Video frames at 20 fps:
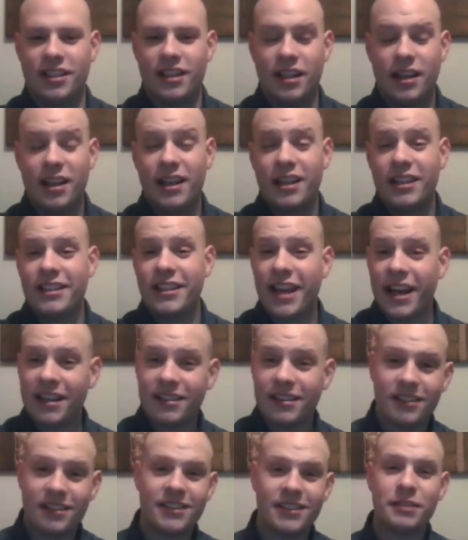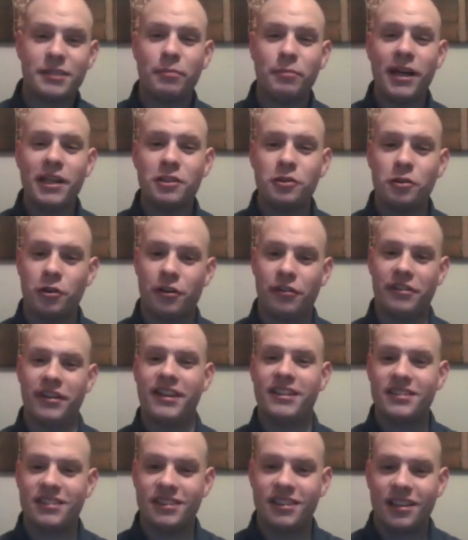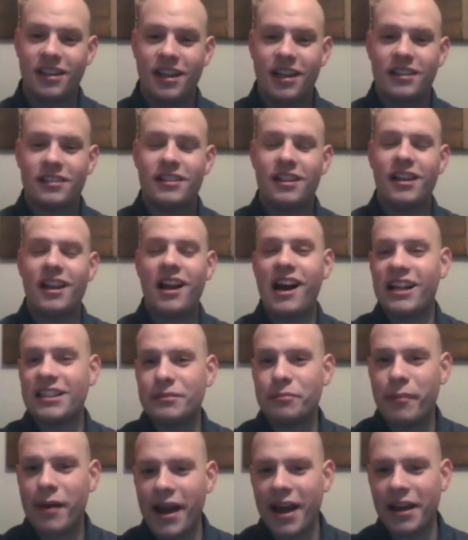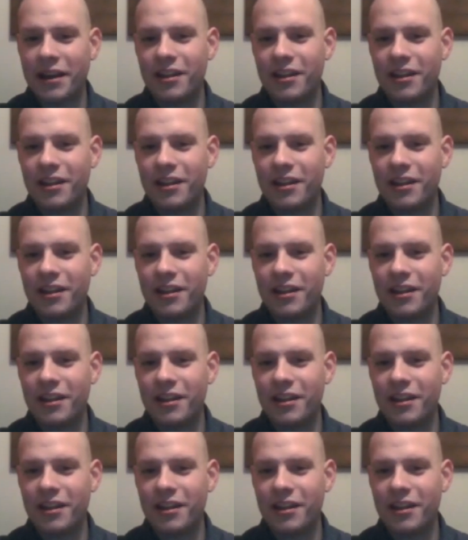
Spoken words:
Yet, despite all of this, the last man,